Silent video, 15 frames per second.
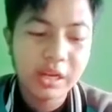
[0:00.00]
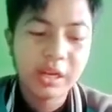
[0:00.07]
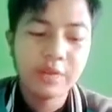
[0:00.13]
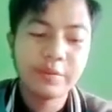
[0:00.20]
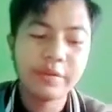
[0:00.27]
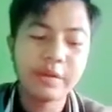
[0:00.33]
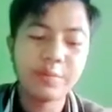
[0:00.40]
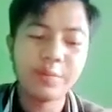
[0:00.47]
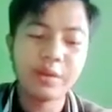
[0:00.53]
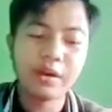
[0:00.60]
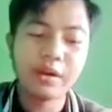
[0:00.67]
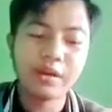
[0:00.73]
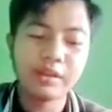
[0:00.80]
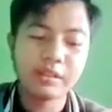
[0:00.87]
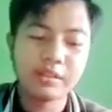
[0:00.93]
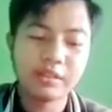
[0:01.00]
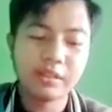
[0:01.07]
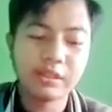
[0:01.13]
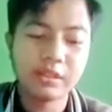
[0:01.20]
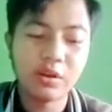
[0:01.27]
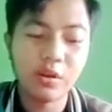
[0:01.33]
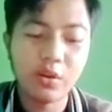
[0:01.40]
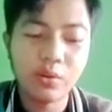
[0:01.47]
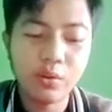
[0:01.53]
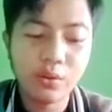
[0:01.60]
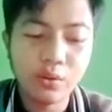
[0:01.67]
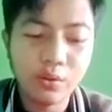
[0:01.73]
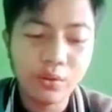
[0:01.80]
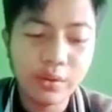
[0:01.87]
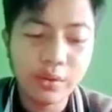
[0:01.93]
with a partner as
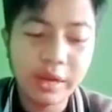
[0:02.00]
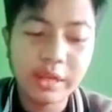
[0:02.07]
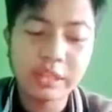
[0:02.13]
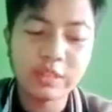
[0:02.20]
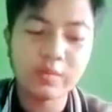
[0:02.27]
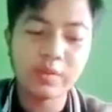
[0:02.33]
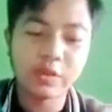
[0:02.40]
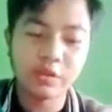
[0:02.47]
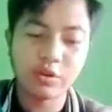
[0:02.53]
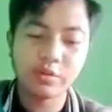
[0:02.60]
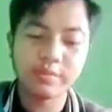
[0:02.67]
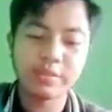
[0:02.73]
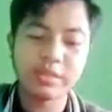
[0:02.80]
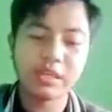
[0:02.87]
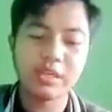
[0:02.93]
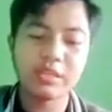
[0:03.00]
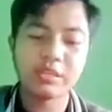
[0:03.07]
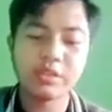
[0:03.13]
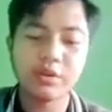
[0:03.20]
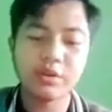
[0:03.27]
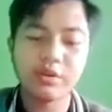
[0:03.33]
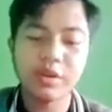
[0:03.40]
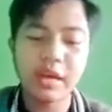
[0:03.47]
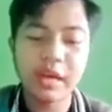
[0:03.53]
or and small groups is known